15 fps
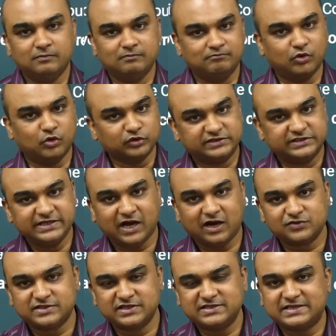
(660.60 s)
both the
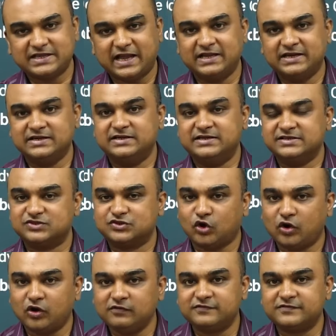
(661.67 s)
houses and
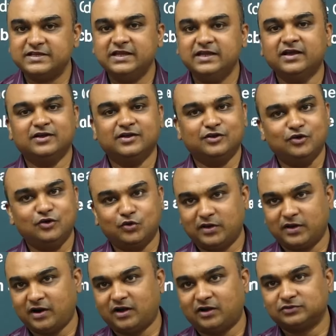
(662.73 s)
dissolve the
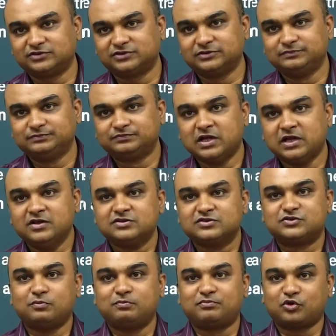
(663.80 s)
lower house.
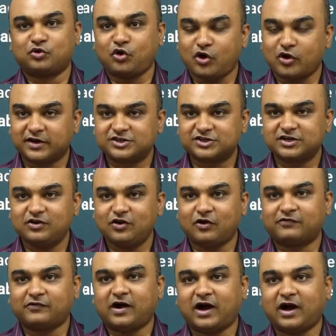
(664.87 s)
So, prorogation
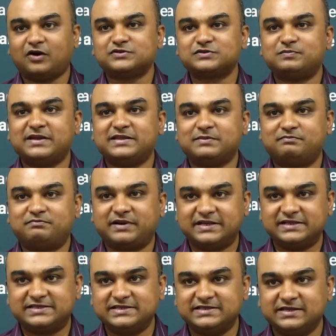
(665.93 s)
of a house by the
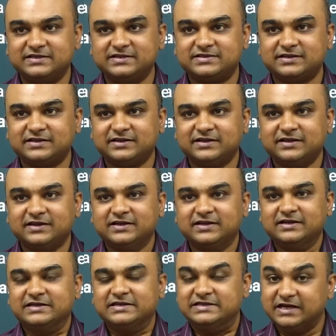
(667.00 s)
President
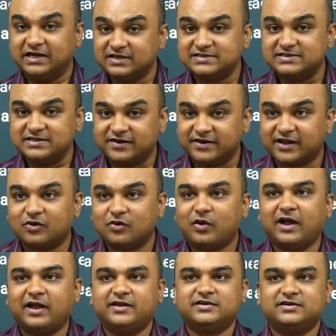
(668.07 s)
does
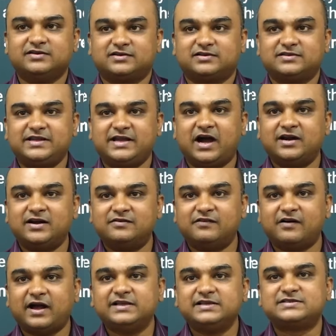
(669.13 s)
require the
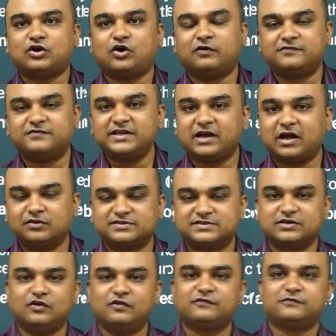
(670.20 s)
advice of the
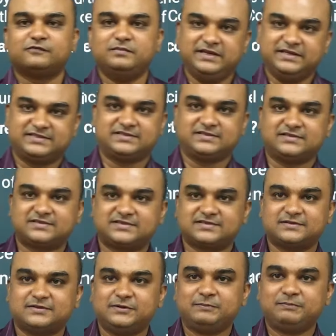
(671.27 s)
Council of
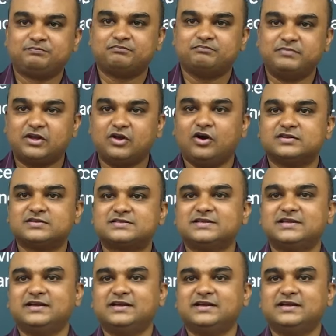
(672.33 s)
Ministers, because